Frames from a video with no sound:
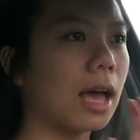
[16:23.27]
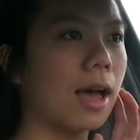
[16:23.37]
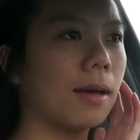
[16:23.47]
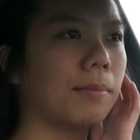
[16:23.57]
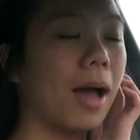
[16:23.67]

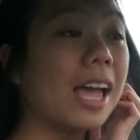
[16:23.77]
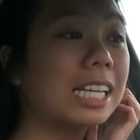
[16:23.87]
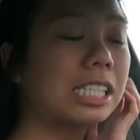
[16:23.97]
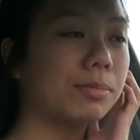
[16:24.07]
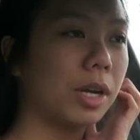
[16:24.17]
um, my
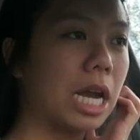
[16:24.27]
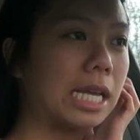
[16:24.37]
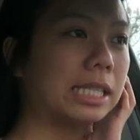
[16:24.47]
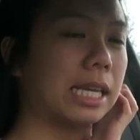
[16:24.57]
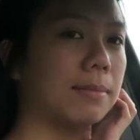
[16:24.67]

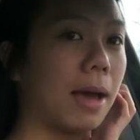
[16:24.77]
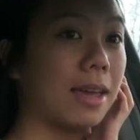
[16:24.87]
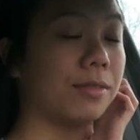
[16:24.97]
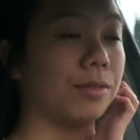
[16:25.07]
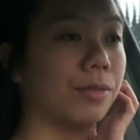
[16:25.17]
experience, and
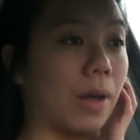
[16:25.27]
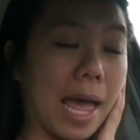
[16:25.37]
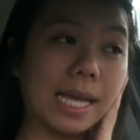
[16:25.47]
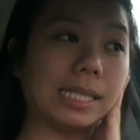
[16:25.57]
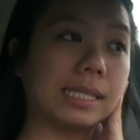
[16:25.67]
my
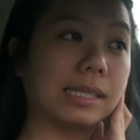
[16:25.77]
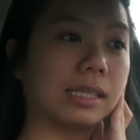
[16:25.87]
advice.